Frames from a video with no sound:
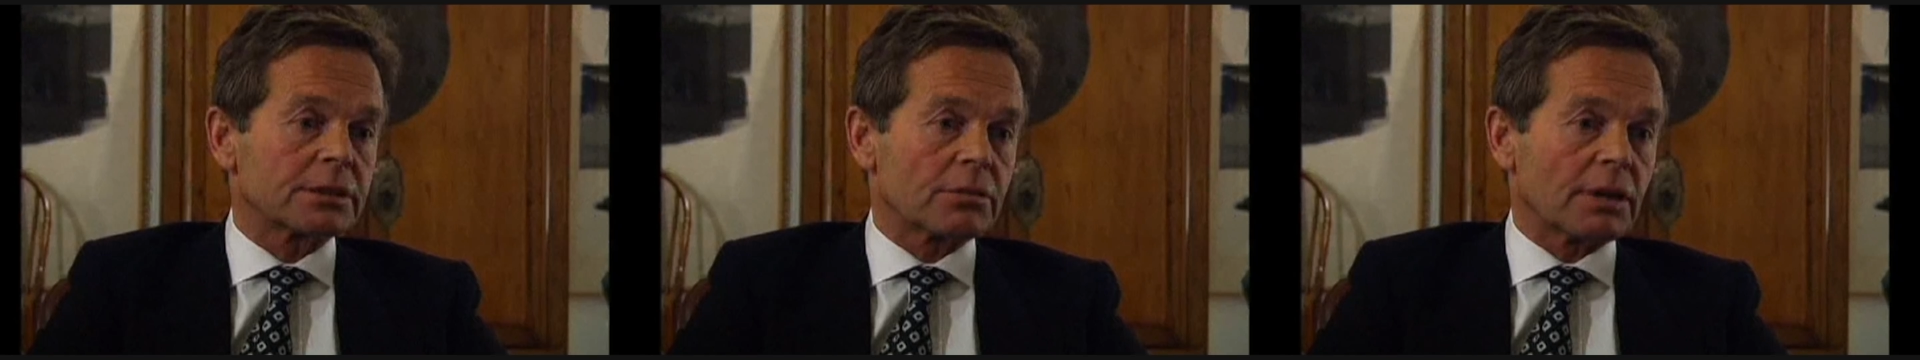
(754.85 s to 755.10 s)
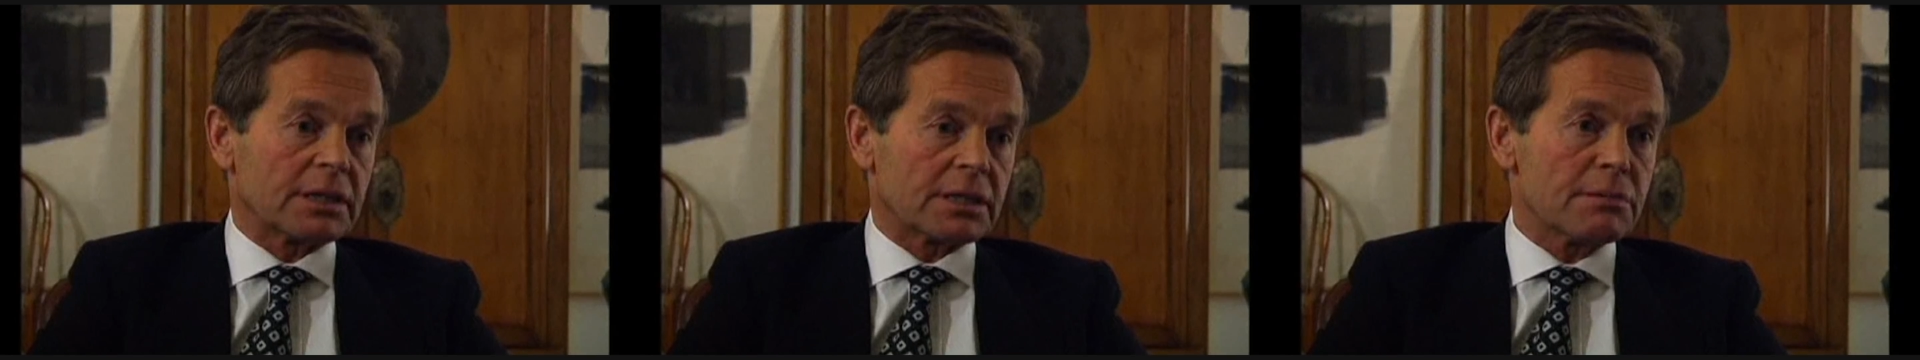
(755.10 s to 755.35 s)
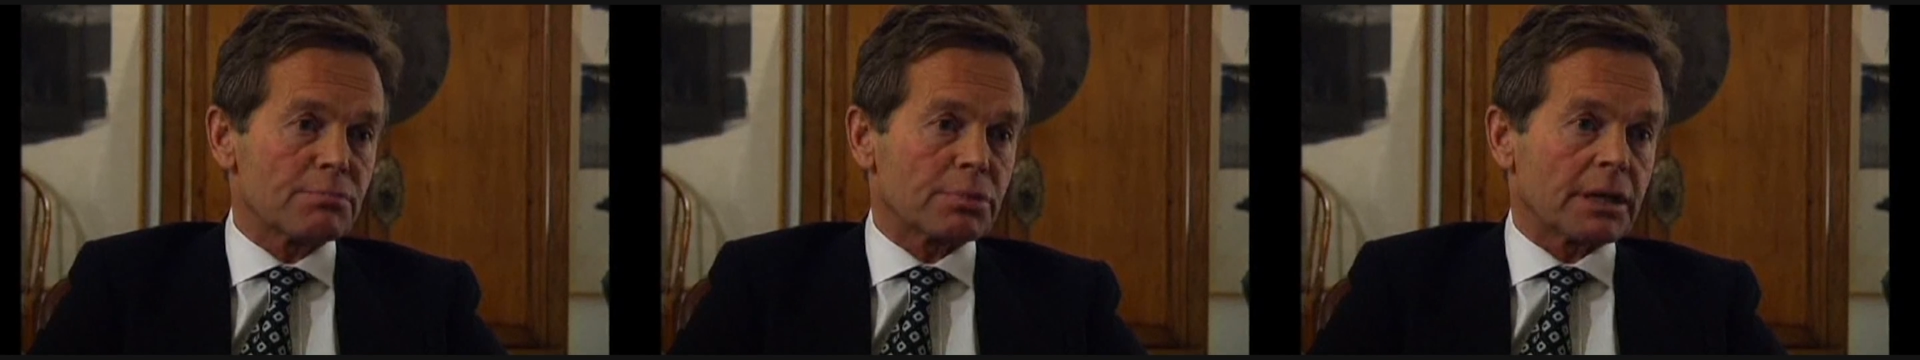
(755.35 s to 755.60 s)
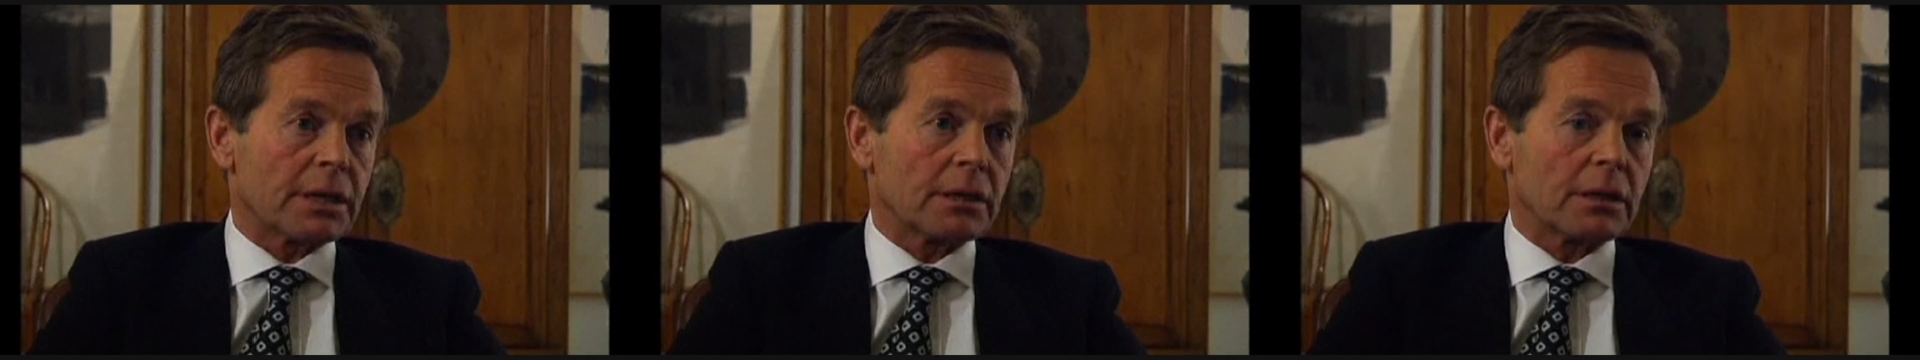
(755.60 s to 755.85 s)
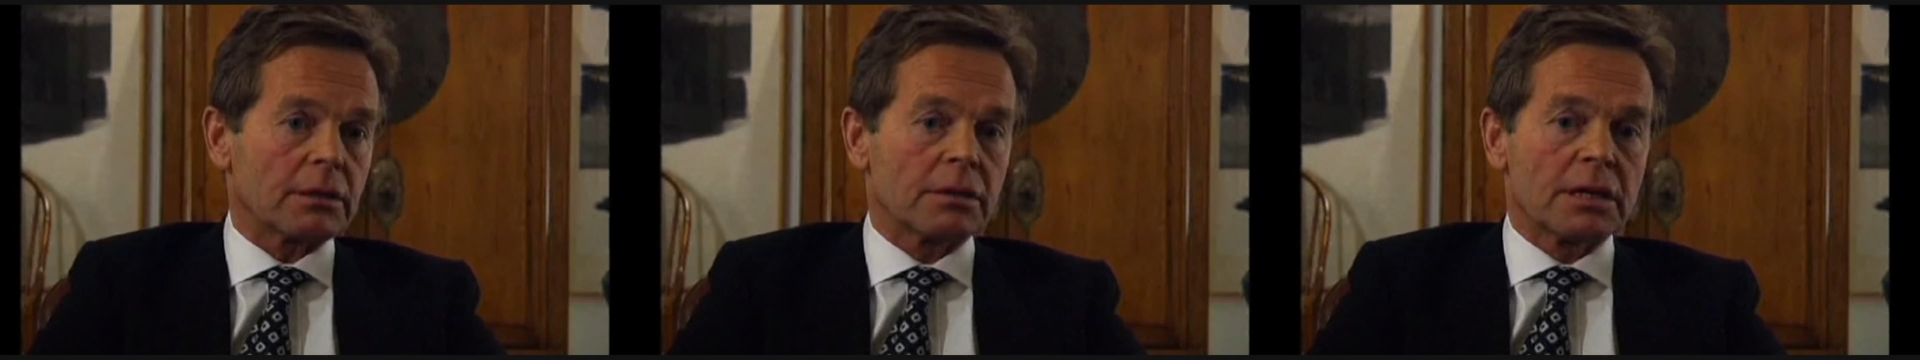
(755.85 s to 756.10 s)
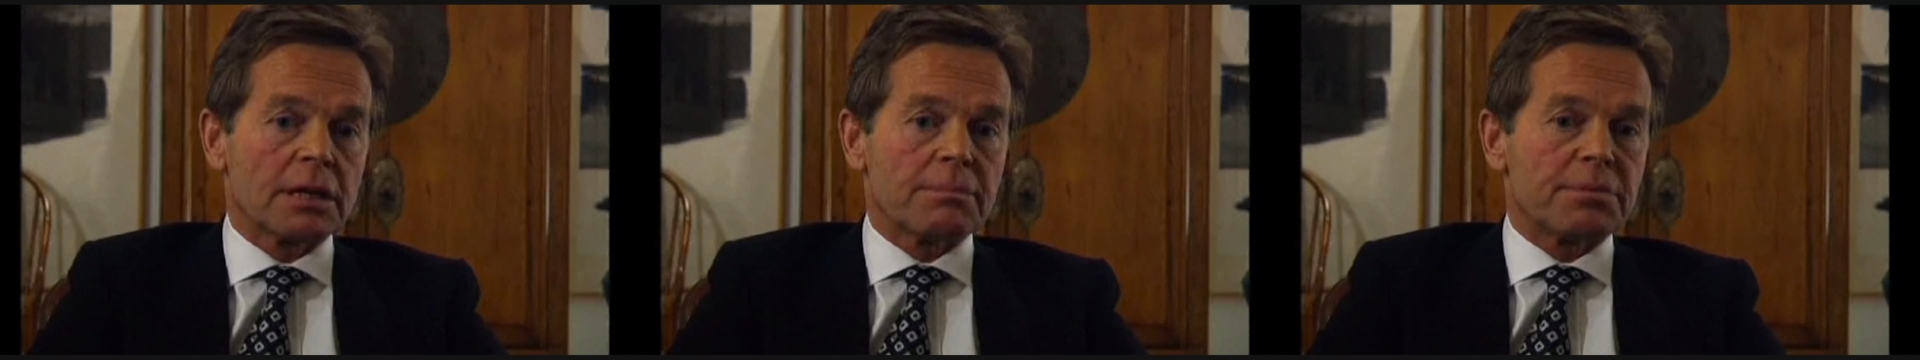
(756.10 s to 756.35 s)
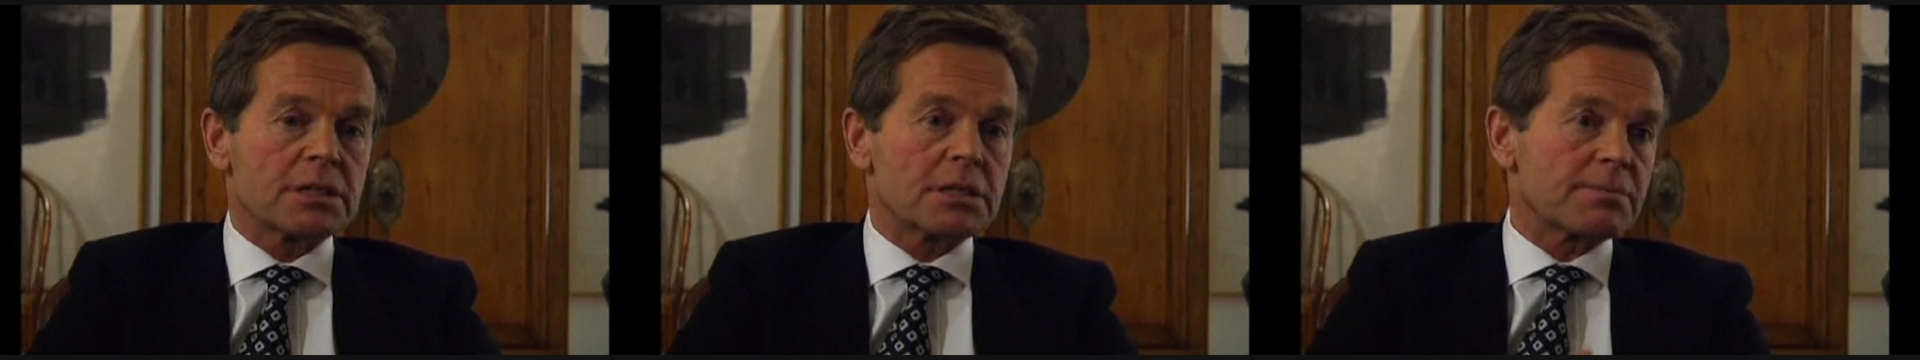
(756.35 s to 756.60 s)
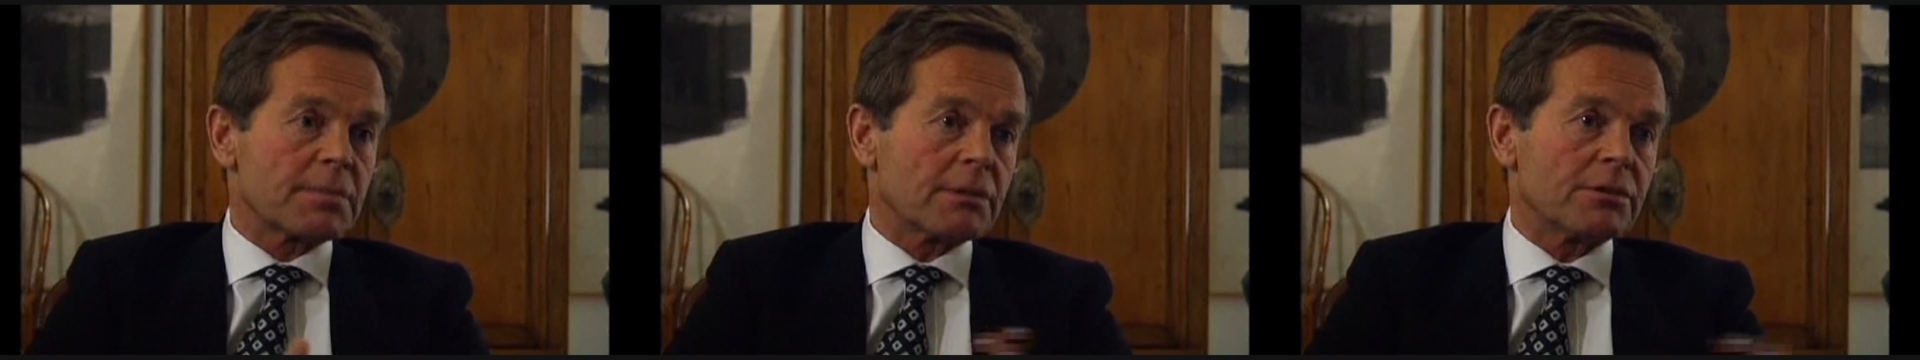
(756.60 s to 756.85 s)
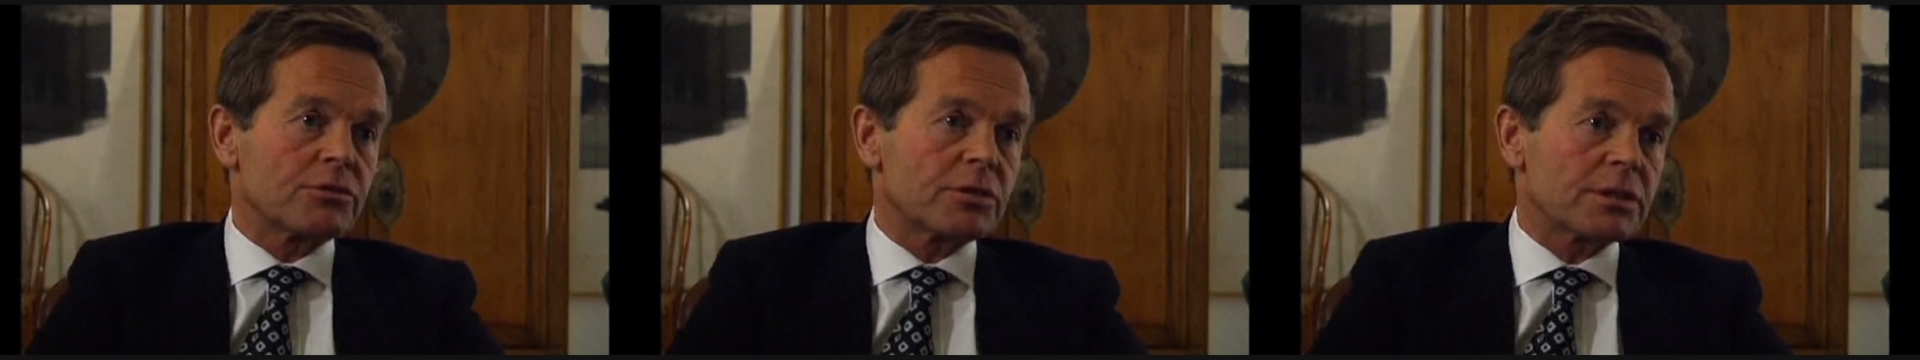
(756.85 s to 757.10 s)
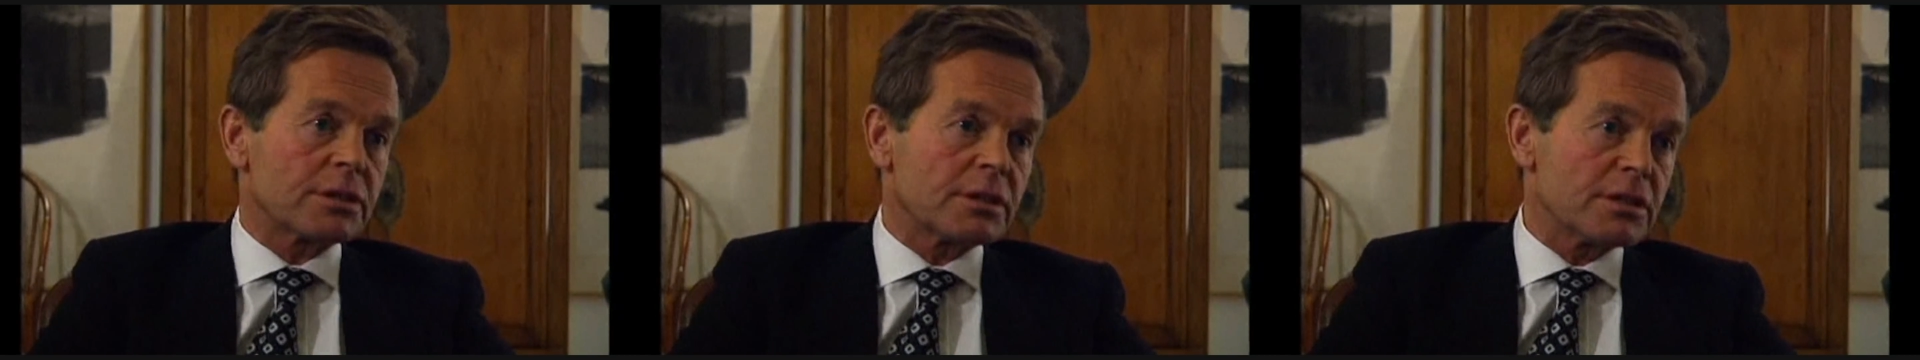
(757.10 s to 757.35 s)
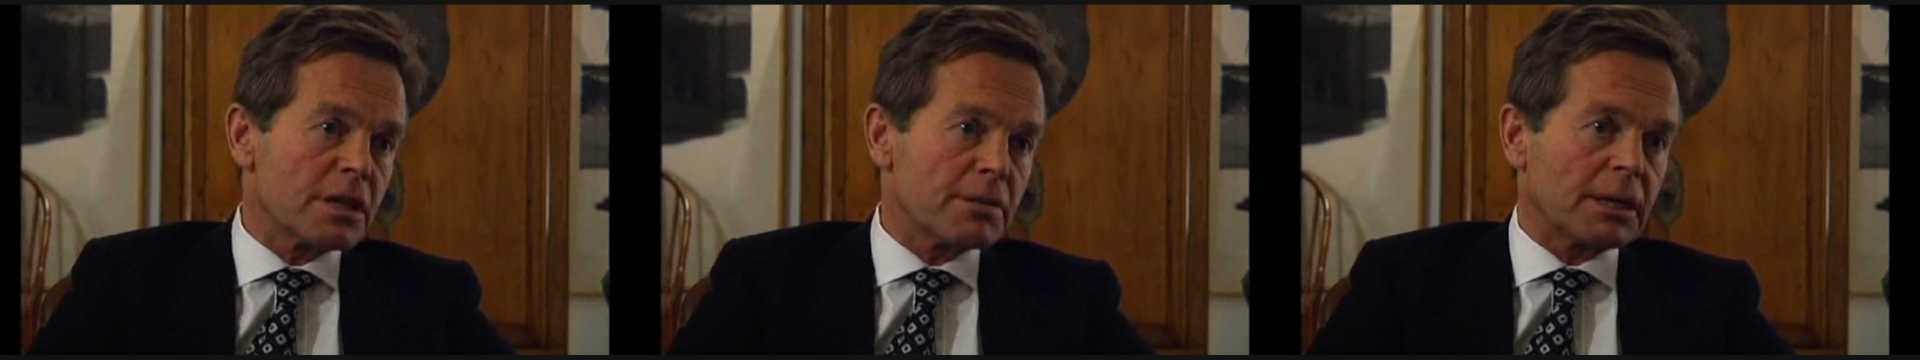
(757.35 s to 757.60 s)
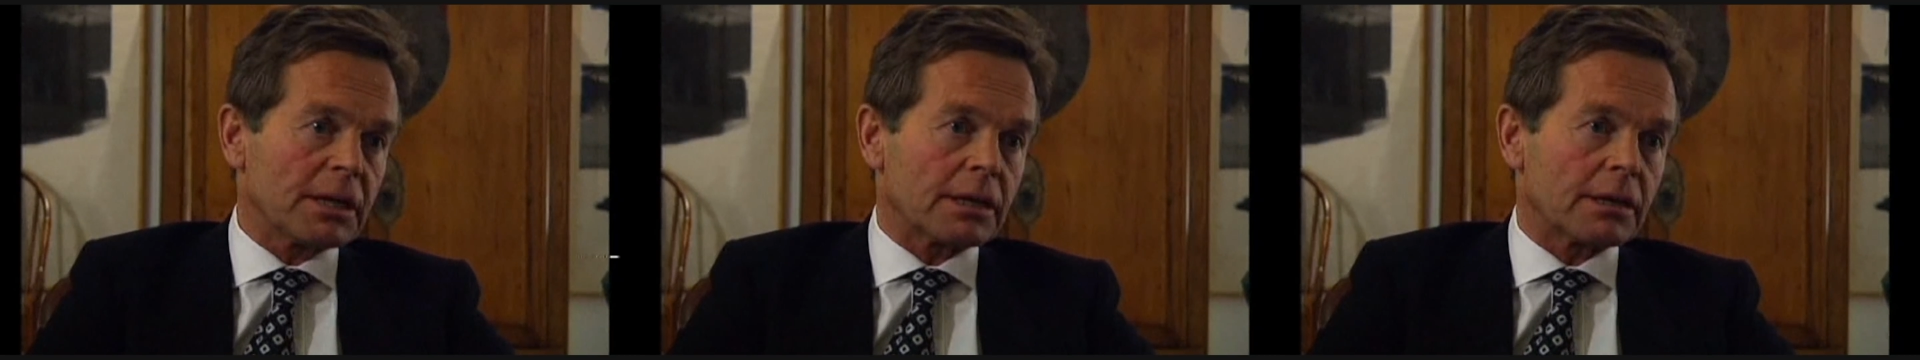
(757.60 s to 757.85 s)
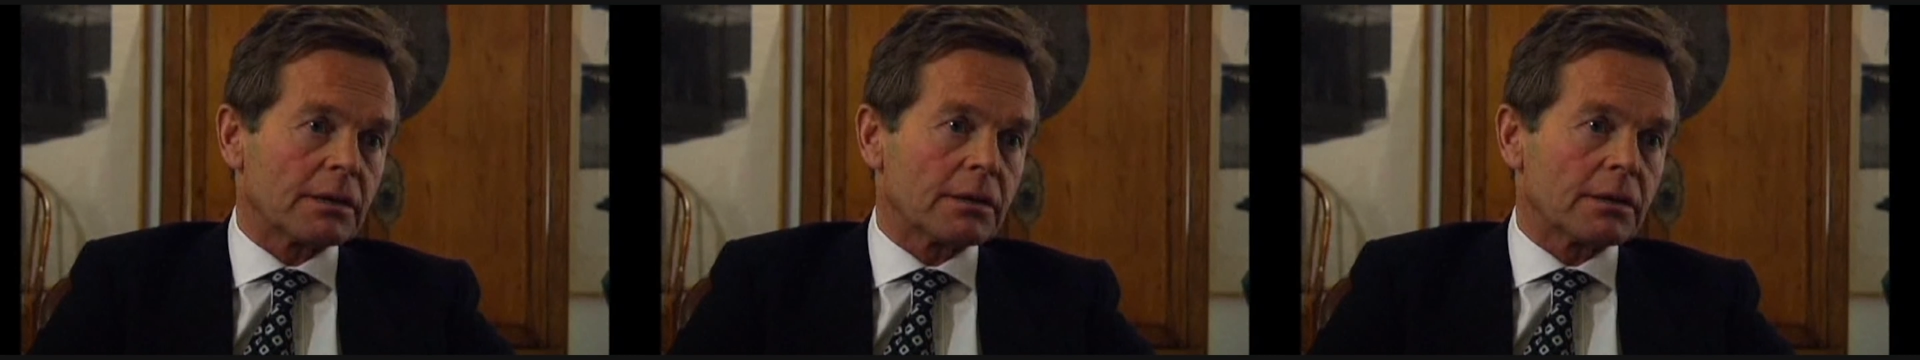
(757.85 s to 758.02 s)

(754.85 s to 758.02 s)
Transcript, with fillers: Quite simply, businessmen are interested in their money.